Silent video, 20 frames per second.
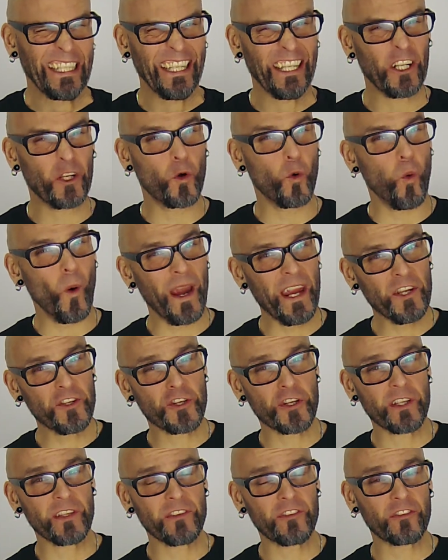
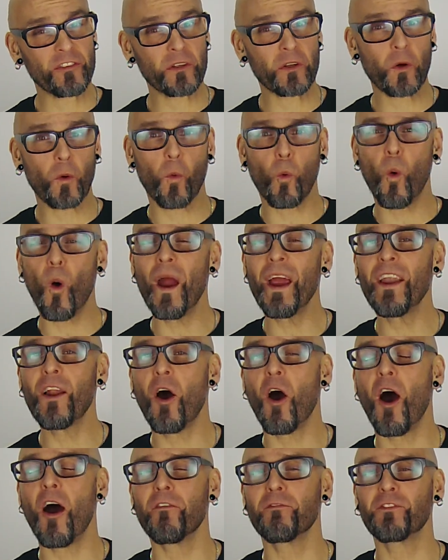equations, quite
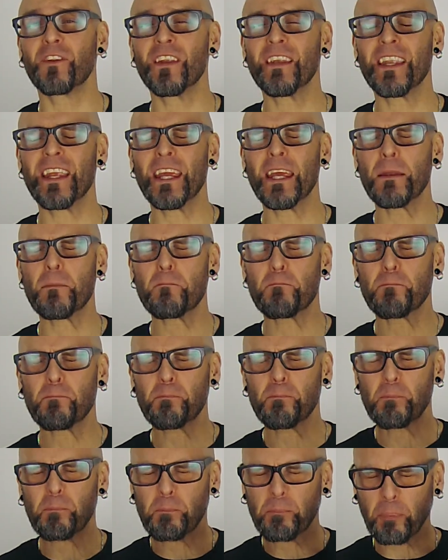often it
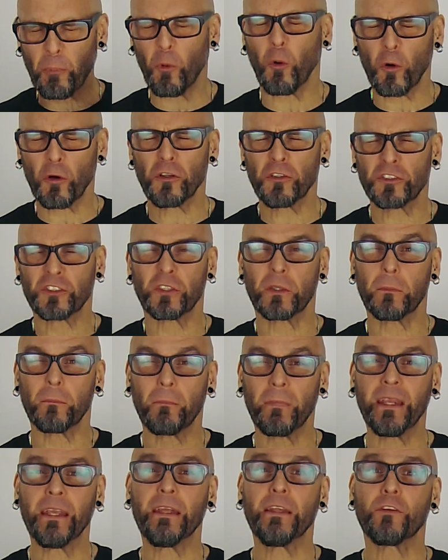bores
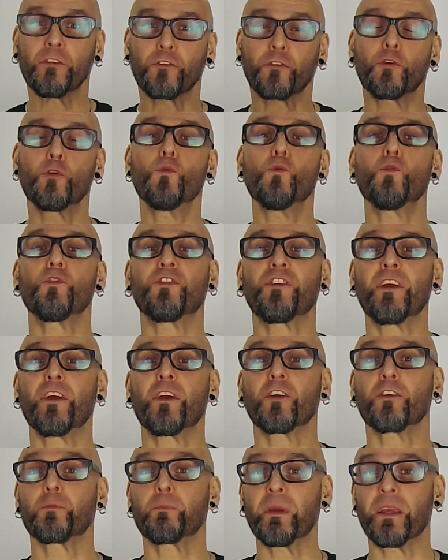me to
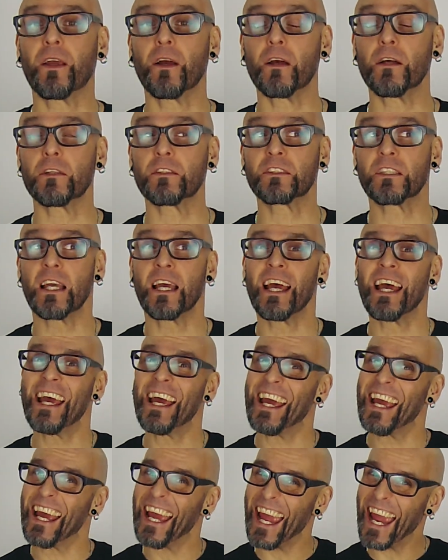tears because
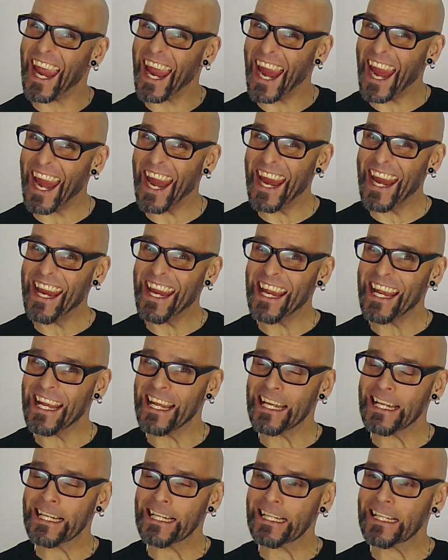A,
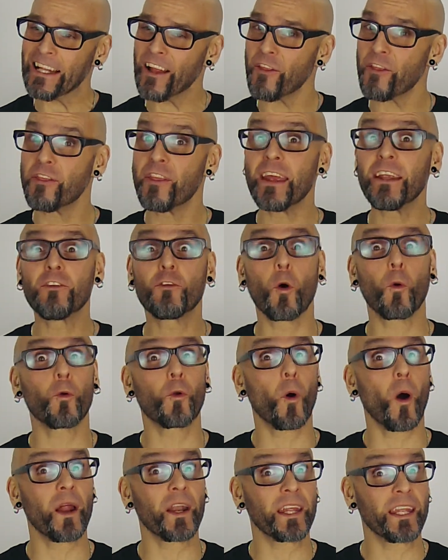they don't
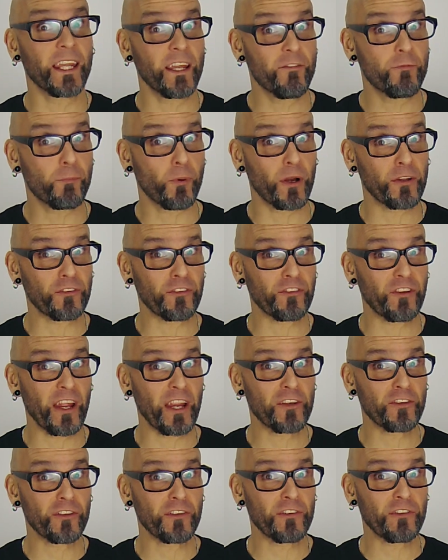know how to give
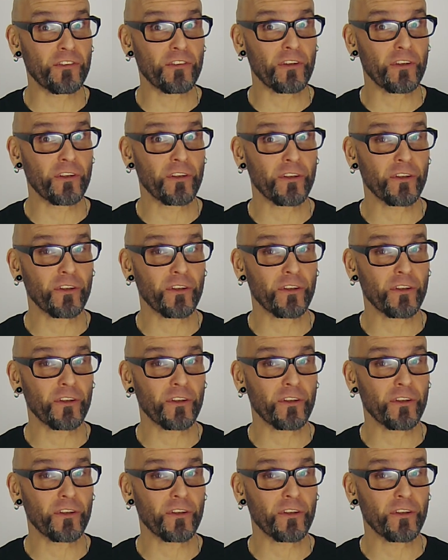presentations.